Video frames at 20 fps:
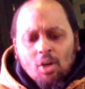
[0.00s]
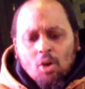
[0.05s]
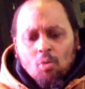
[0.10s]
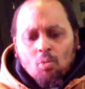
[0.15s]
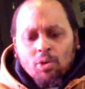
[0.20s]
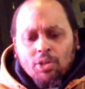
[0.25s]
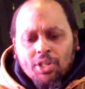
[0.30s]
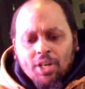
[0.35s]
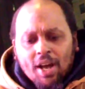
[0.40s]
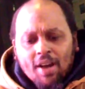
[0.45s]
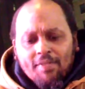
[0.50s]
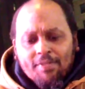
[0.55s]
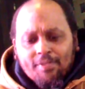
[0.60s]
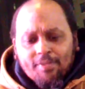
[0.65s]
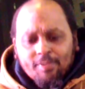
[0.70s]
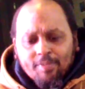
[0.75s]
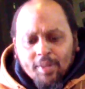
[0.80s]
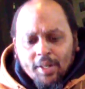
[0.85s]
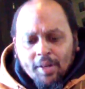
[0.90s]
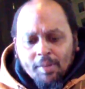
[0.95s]
which have
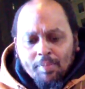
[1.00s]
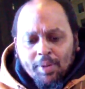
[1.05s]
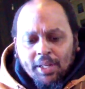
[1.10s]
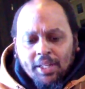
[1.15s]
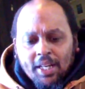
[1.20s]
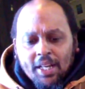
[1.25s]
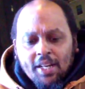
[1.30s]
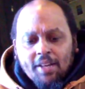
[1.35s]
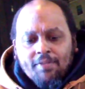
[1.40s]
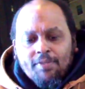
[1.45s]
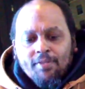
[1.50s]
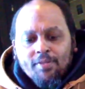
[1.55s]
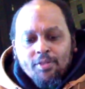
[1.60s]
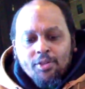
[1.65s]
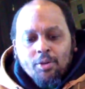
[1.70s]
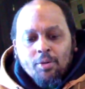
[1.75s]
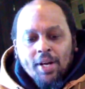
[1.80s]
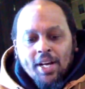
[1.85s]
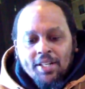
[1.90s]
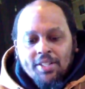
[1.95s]
believed
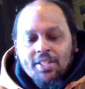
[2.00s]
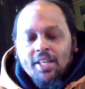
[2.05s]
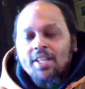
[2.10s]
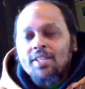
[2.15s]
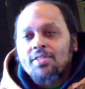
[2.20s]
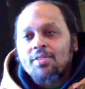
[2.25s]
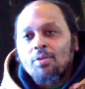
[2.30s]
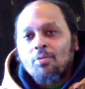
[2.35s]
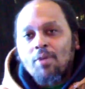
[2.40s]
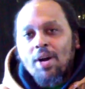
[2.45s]
do enter into